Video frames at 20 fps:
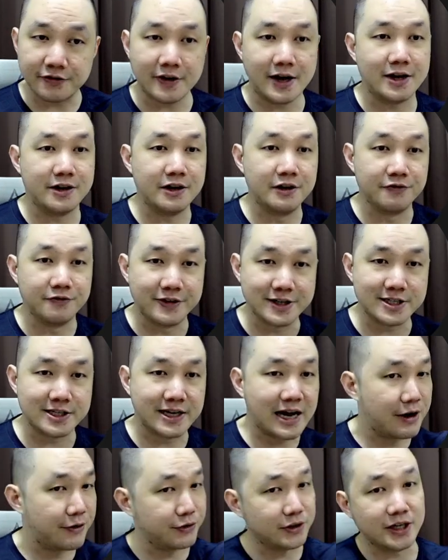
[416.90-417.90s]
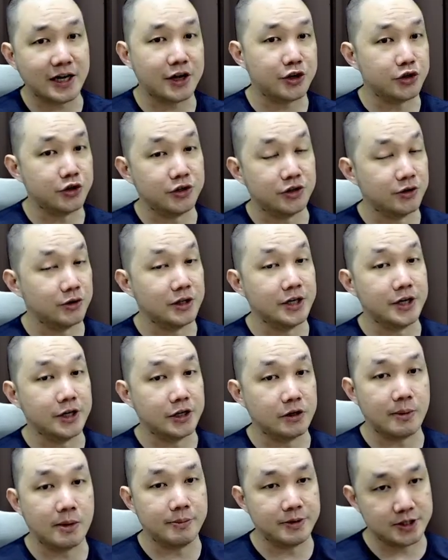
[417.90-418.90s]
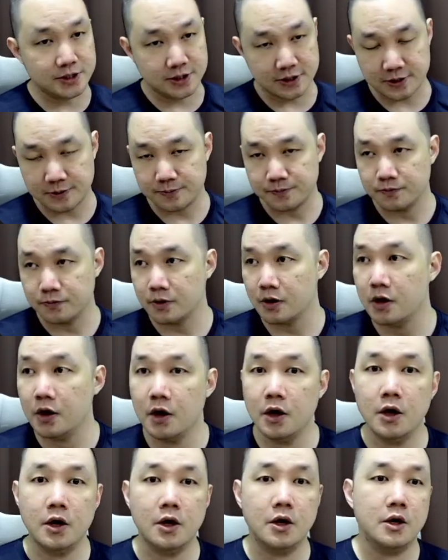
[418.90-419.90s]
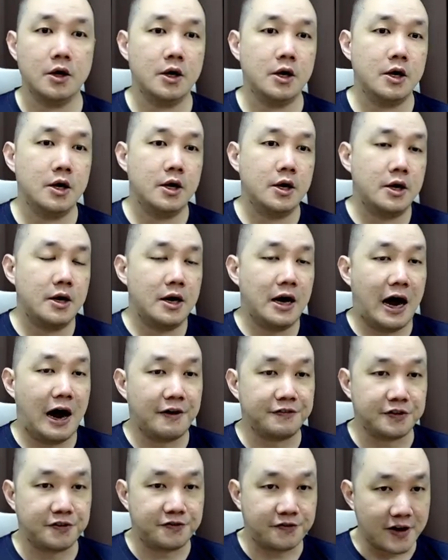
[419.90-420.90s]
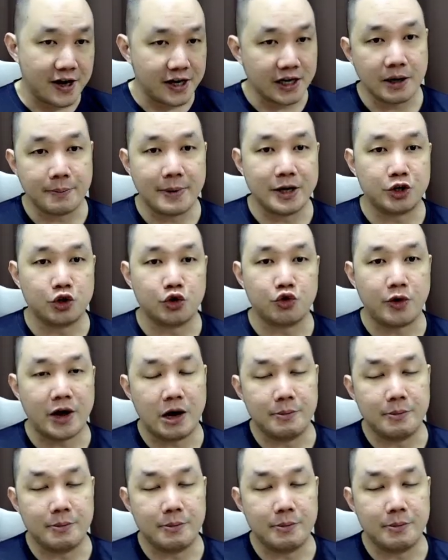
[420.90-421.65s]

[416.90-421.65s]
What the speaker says: and investing everything I could in learning about business. After finding a mentor to help